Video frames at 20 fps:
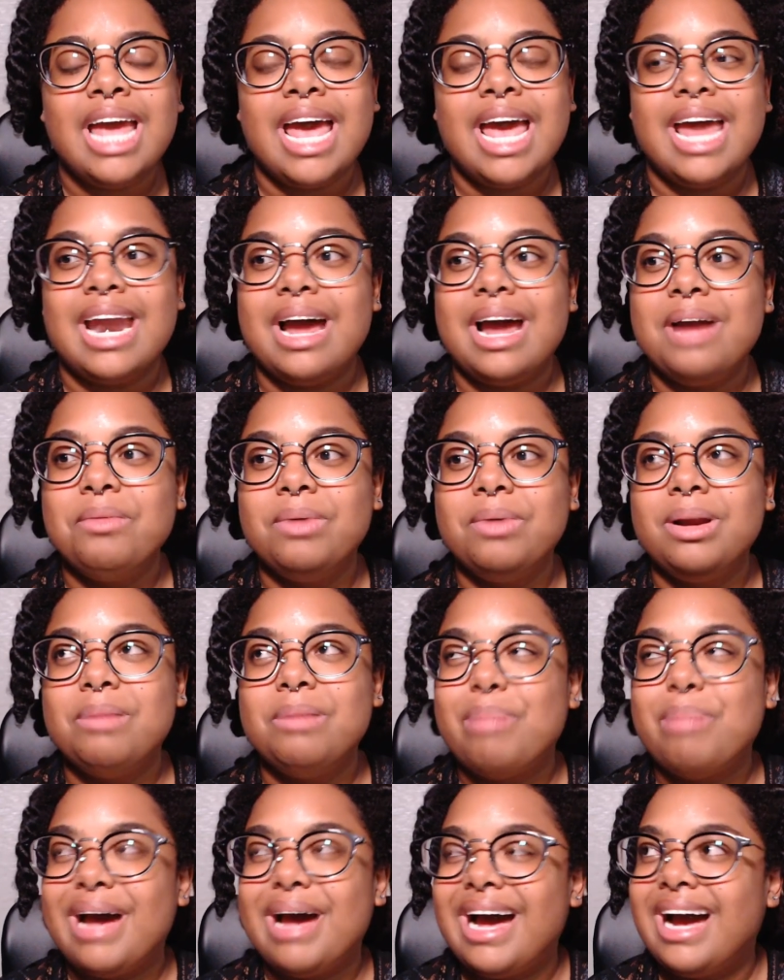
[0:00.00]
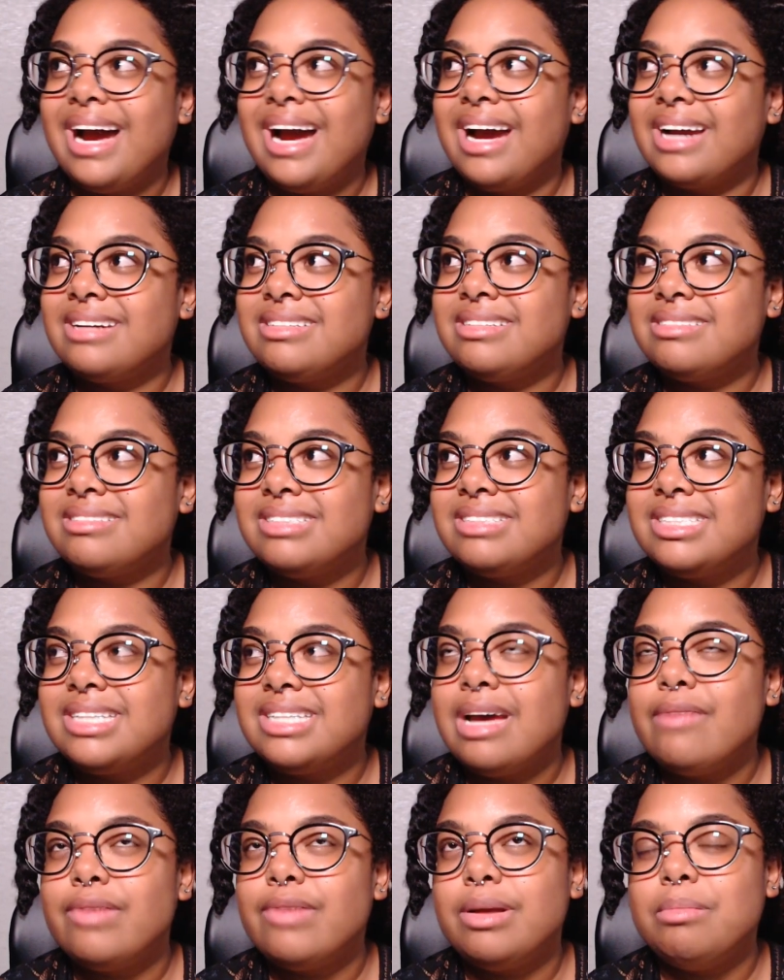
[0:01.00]
And I went and packed
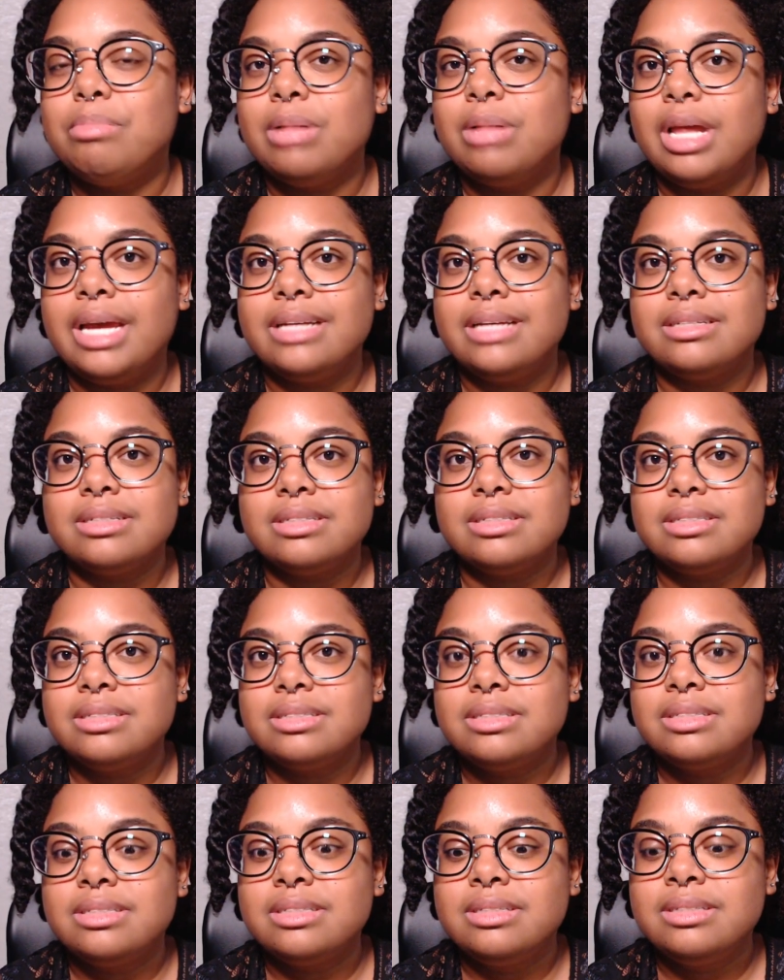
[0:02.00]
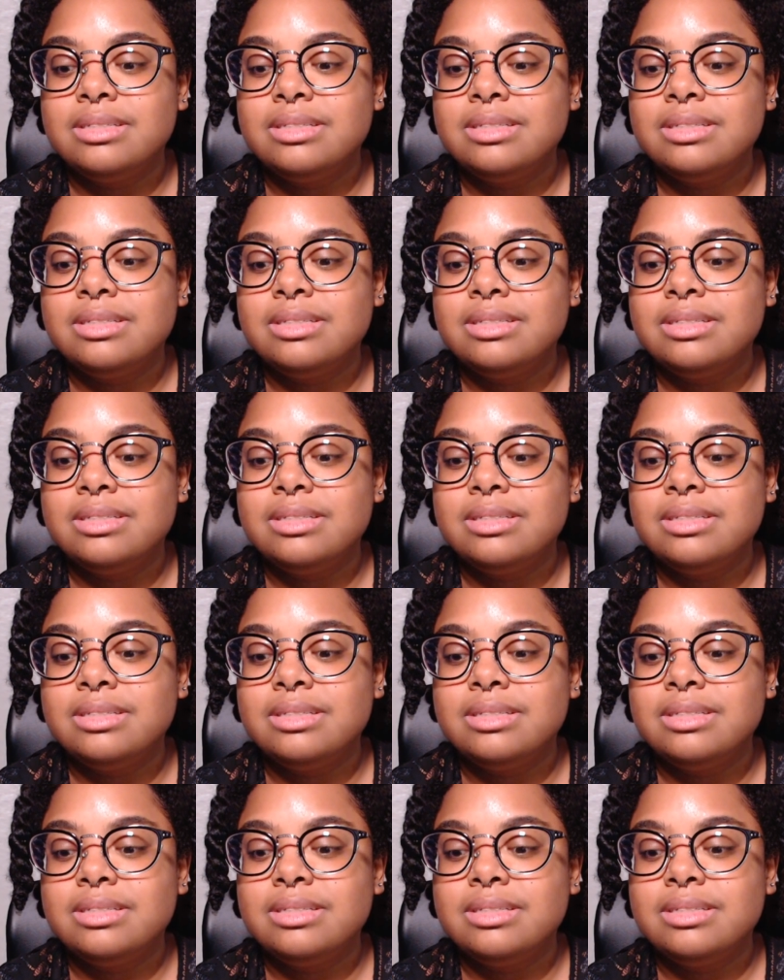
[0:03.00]
seven blazers.